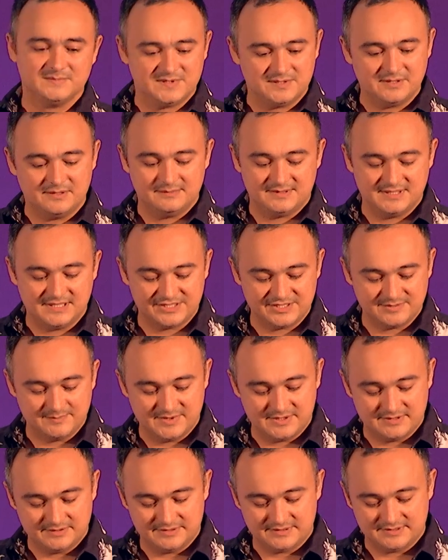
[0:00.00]
touch
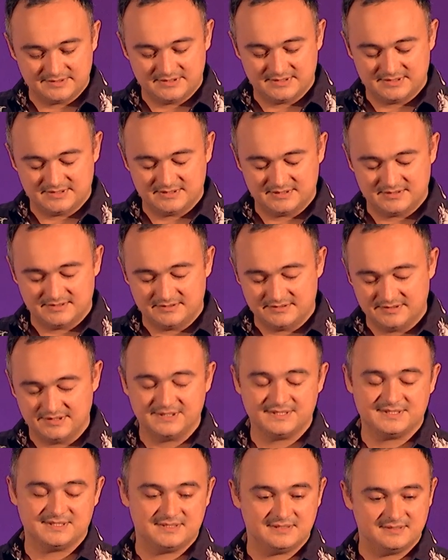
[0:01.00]
on
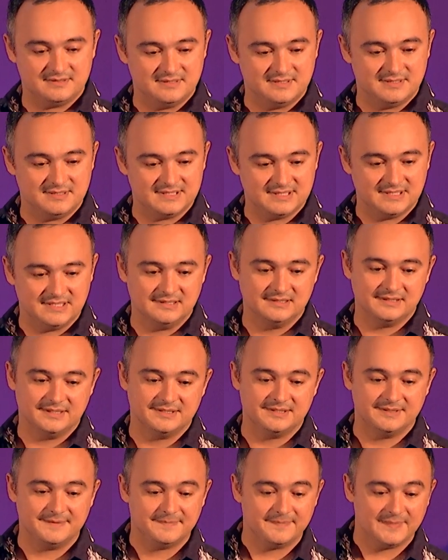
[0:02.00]
this slightly
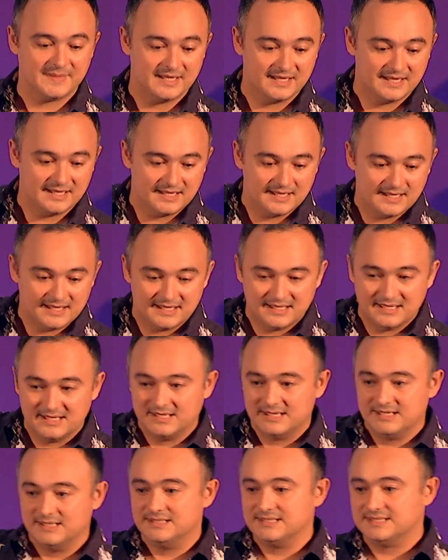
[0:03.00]
later. The